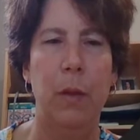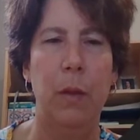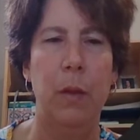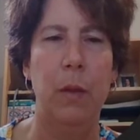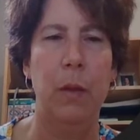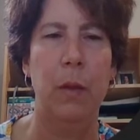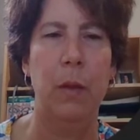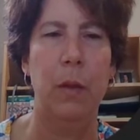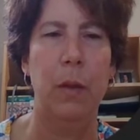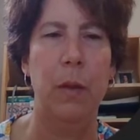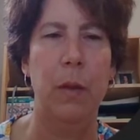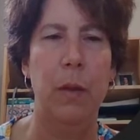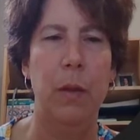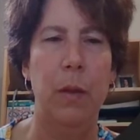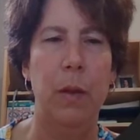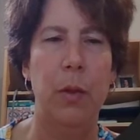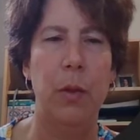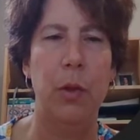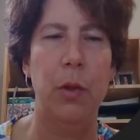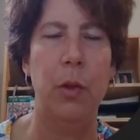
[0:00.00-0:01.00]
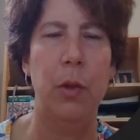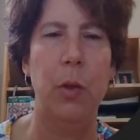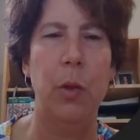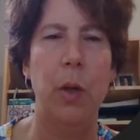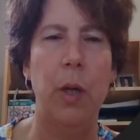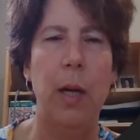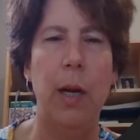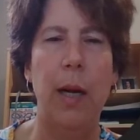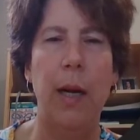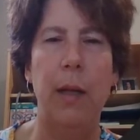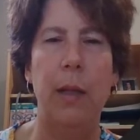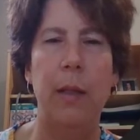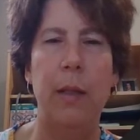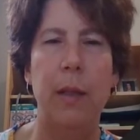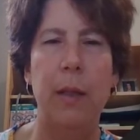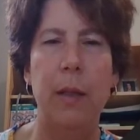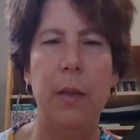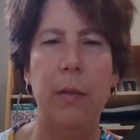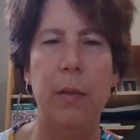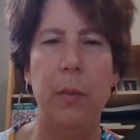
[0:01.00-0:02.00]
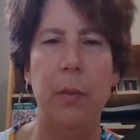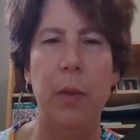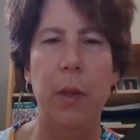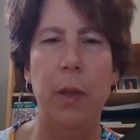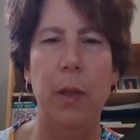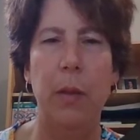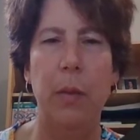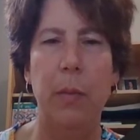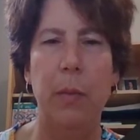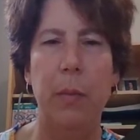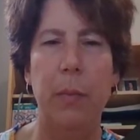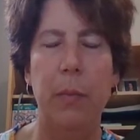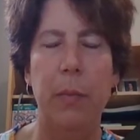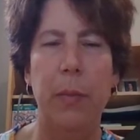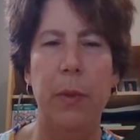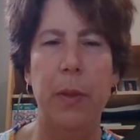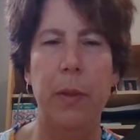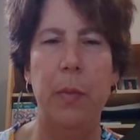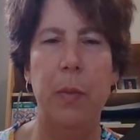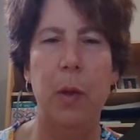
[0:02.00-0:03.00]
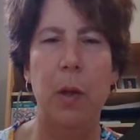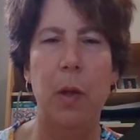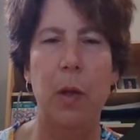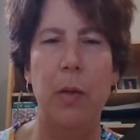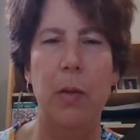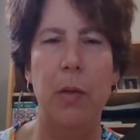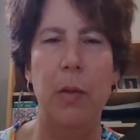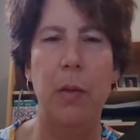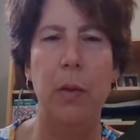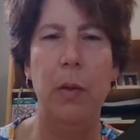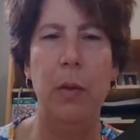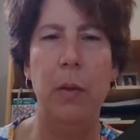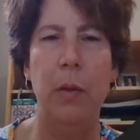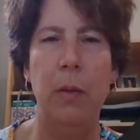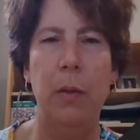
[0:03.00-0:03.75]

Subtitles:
And this is a short axis from the subcostal.